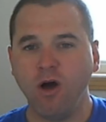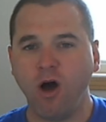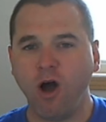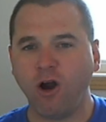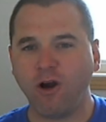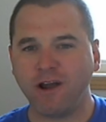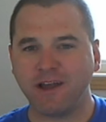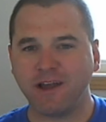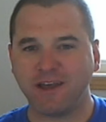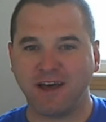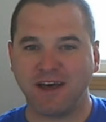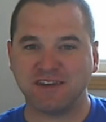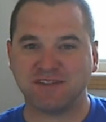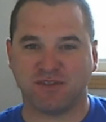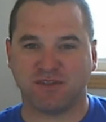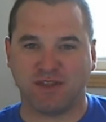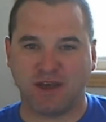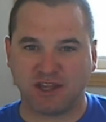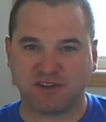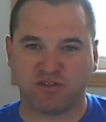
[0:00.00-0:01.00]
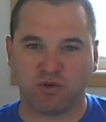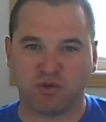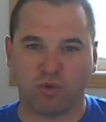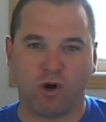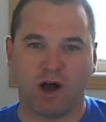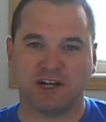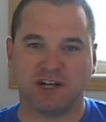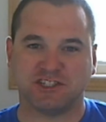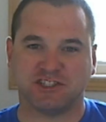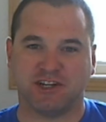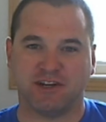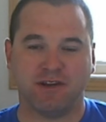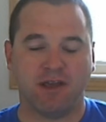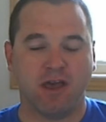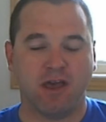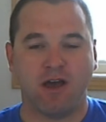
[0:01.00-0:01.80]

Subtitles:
Alright guys, thanks for watching.